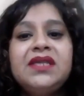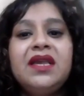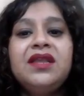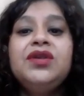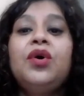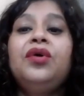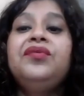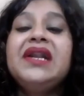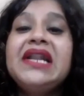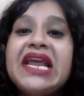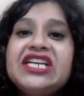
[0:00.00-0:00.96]
in your
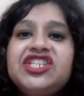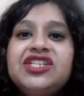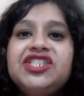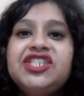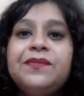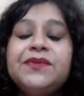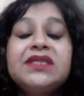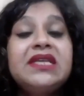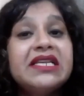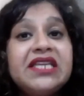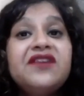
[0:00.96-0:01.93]
relationships
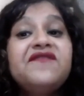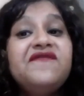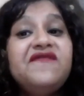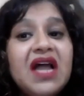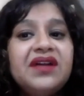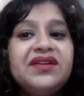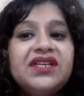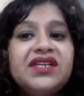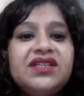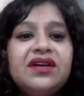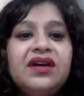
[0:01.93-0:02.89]
getting flourished.